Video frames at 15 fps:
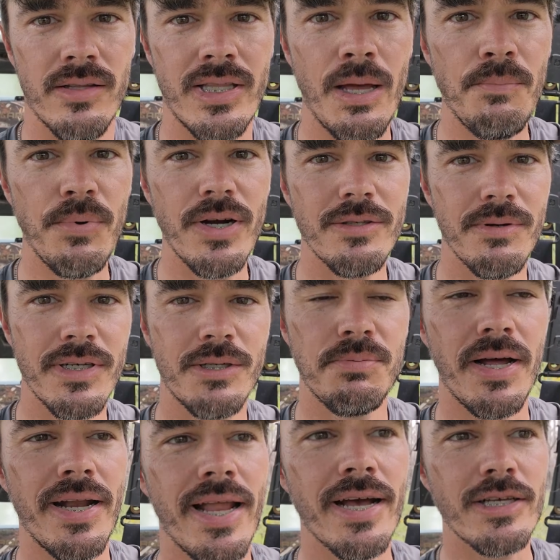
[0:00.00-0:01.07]
That brings me to
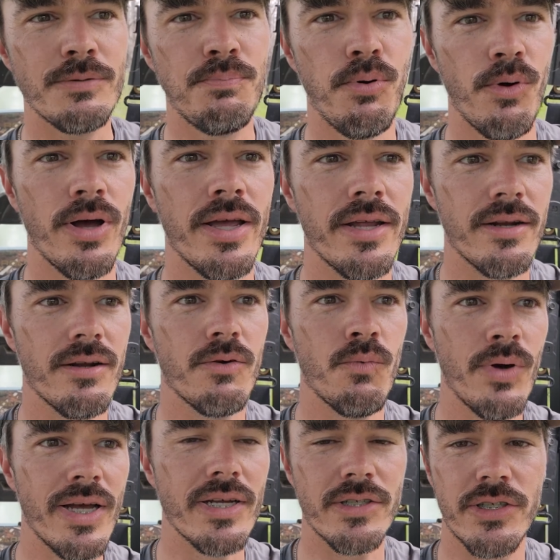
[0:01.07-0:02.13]
my next point,
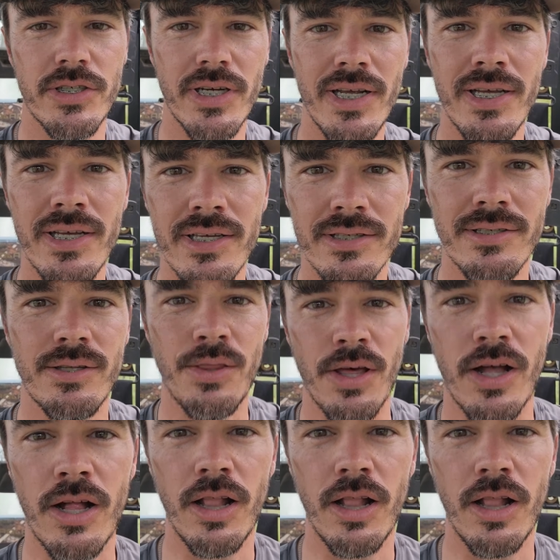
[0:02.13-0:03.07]
which is the